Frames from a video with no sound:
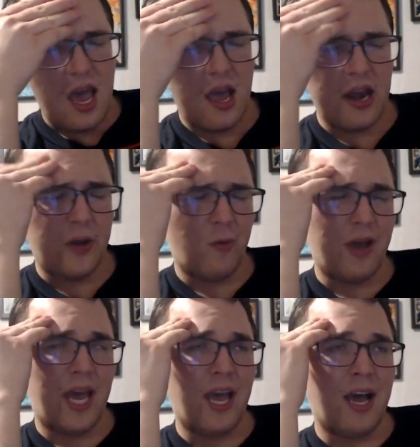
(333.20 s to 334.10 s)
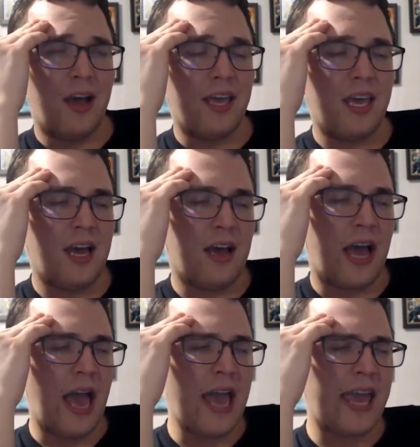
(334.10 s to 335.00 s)
Anyway, I
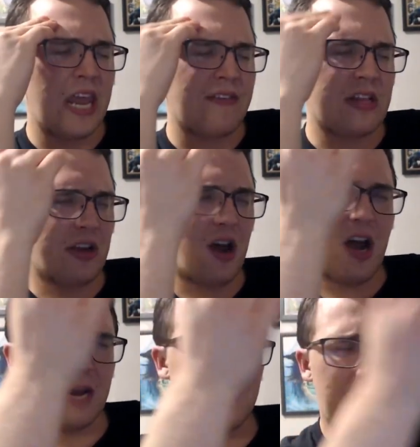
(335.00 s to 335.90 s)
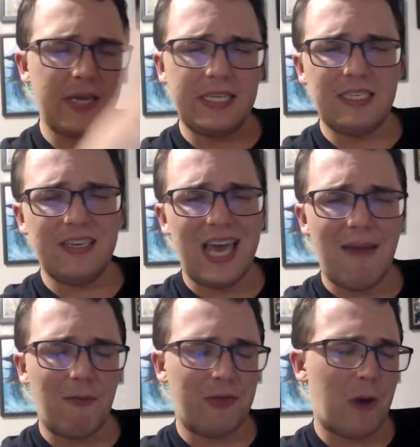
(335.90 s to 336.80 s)
can't even talk about PC
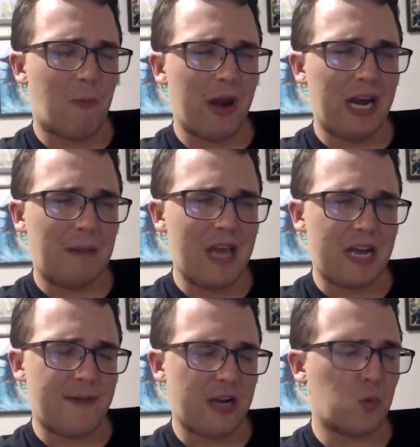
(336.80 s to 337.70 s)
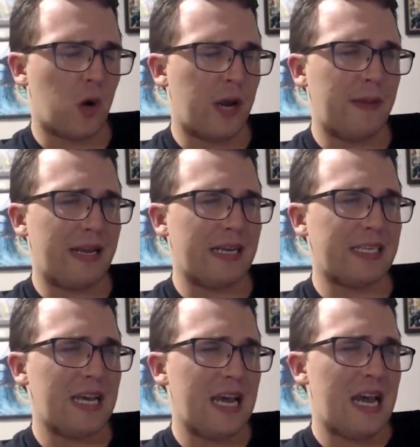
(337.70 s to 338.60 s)
gaming without bringing up the Xbox One because
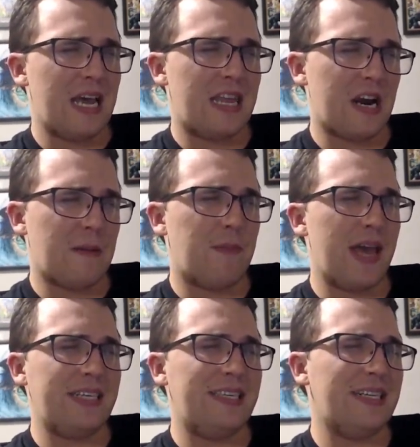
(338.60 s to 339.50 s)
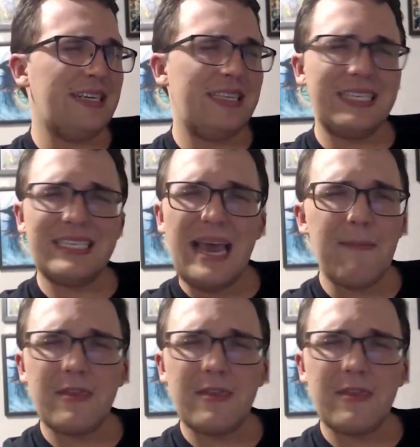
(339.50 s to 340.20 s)
they're basically the same